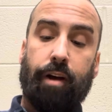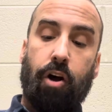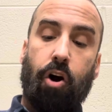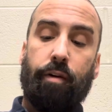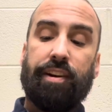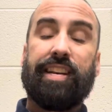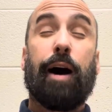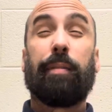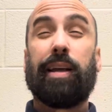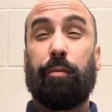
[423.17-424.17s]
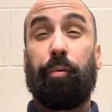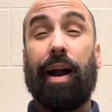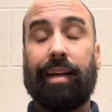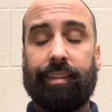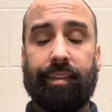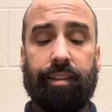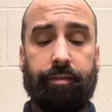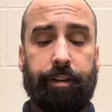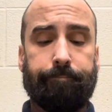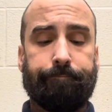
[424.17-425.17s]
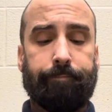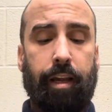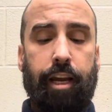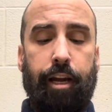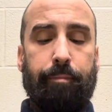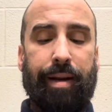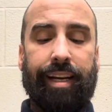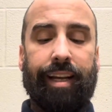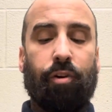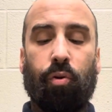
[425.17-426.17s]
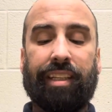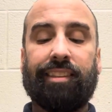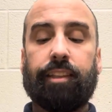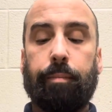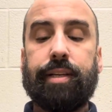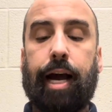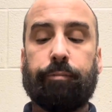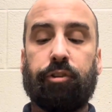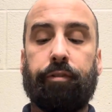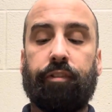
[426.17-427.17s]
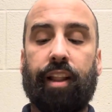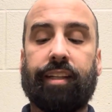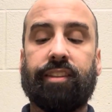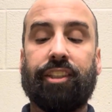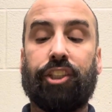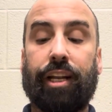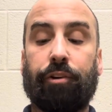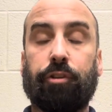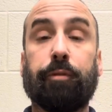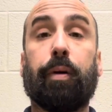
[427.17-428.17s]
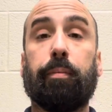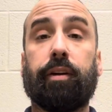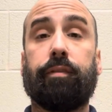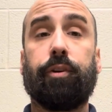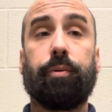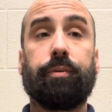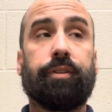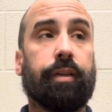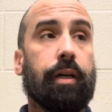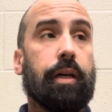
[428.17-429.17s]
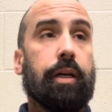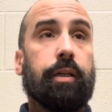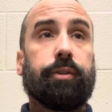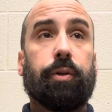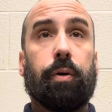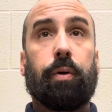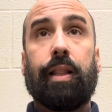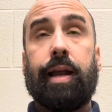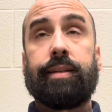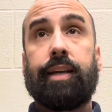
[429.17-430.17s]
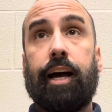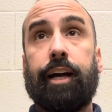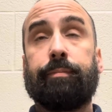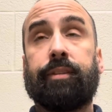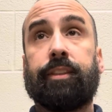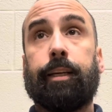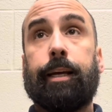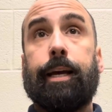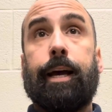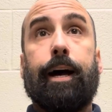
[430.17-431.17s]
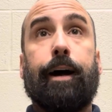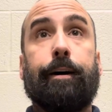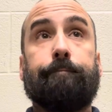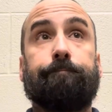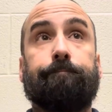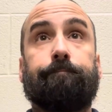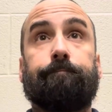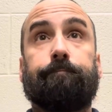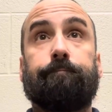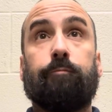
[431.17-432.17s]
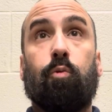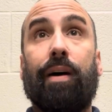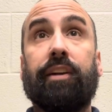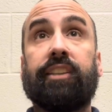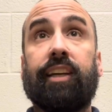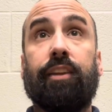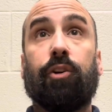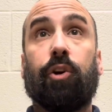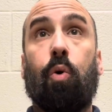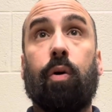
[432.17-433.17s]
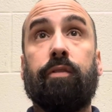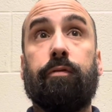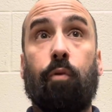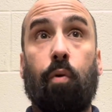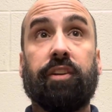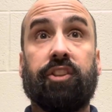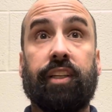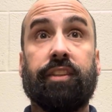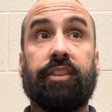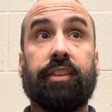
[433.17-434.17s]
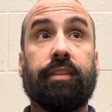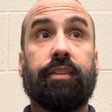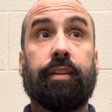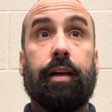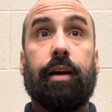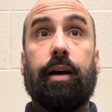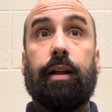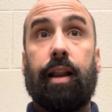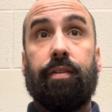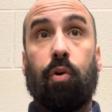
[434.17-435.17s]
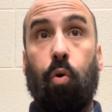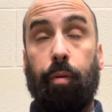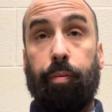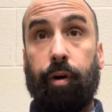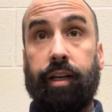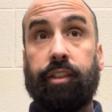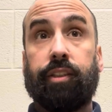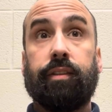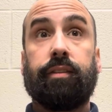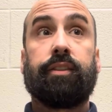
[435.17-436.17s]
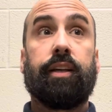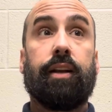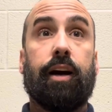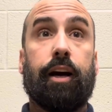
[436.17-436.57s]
often dominate the process of it, meaning it only sometimes reflects the general's public views. So a lot of times, while they say they're going for the citizens, a lot of the corporations and